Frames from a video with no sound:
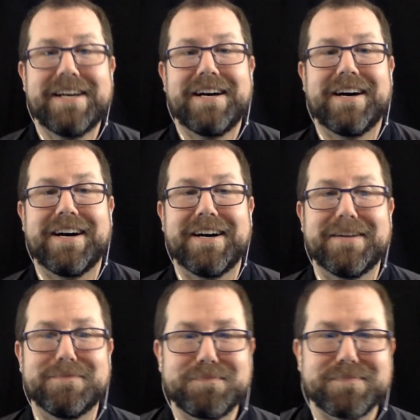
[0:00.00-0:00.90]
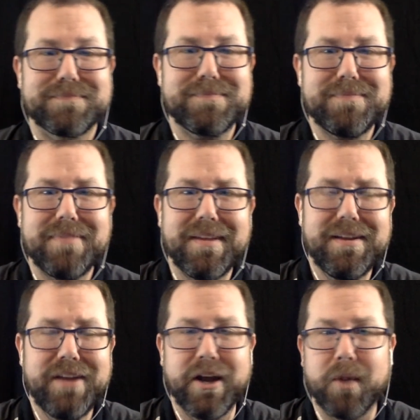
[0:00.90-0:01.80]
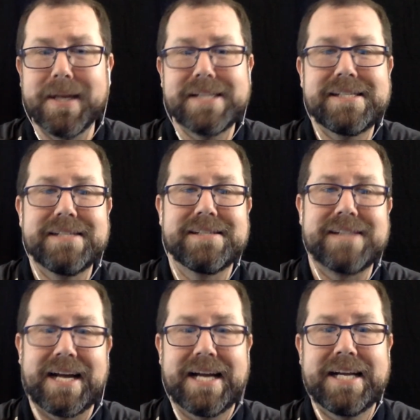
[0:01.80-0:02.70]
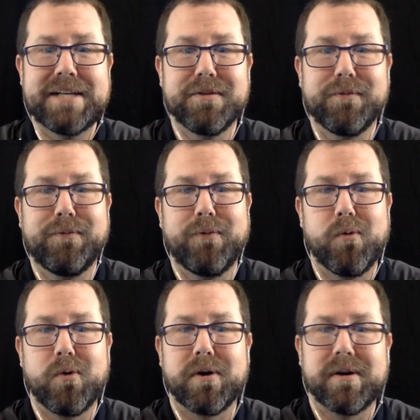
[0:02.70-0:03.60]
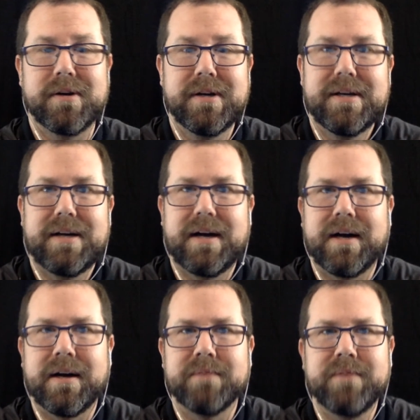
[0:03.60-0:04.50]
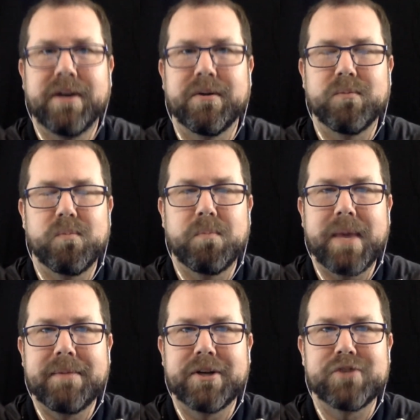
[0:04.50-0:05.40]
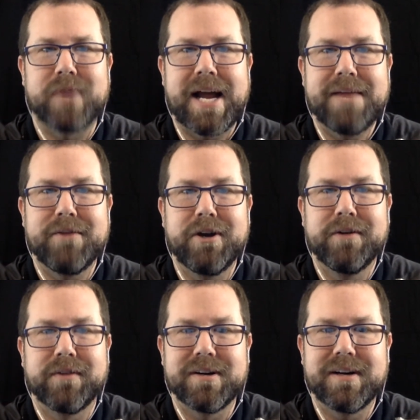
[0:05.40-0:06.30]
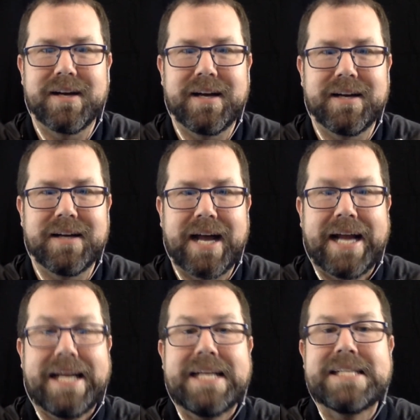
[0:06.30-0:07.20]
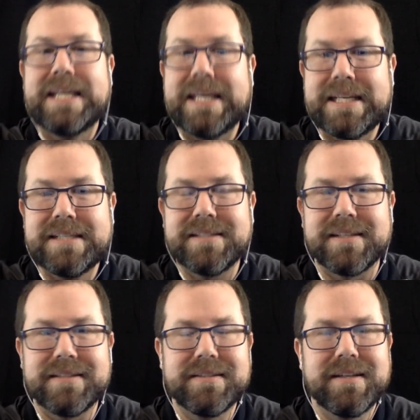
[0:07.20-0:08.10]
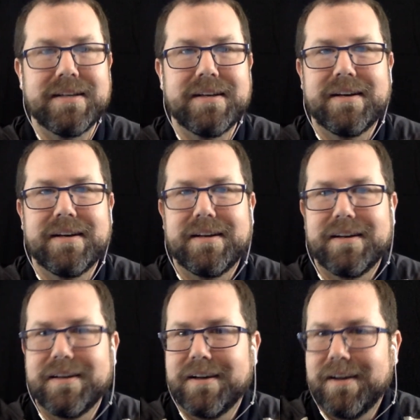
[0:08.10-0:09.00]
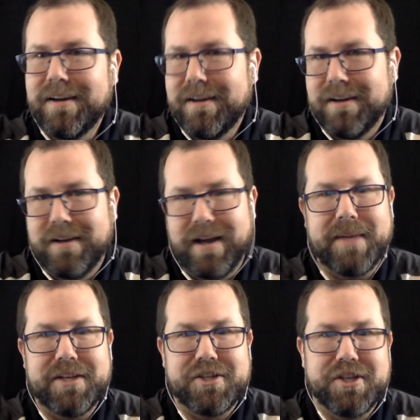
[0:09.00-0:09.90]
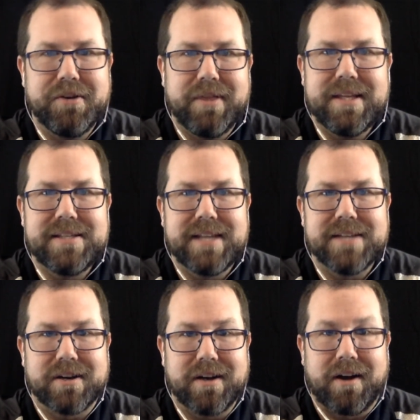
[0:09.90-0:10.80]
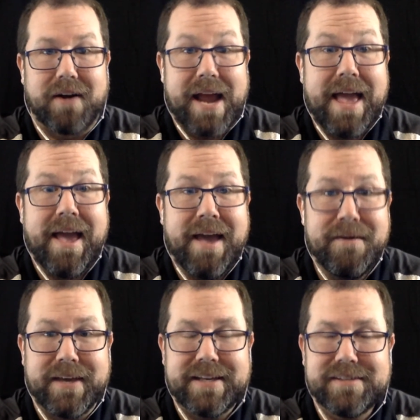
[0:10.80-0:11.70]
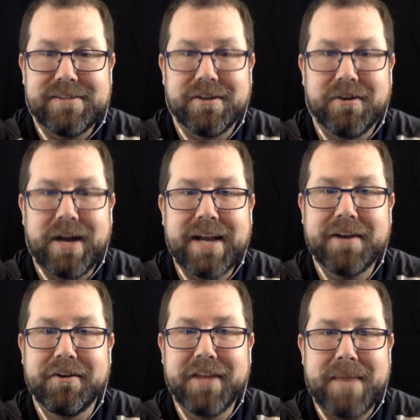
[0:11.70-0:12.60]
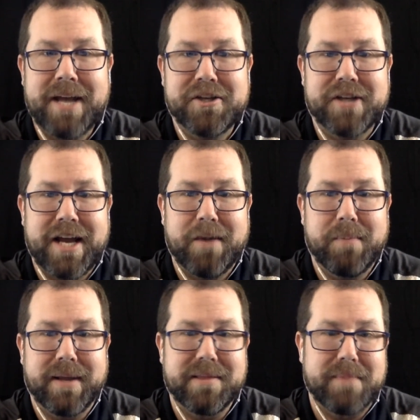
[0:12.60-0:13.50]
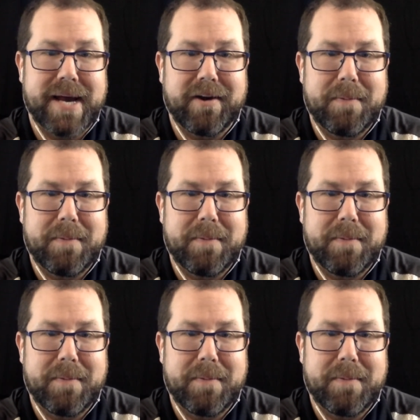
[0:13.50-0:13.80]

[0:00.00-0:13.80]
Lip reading: But it's designed for being able to drive over IEDs, and I mean, shoot, these things are heavy. So I can only imagine how big the battery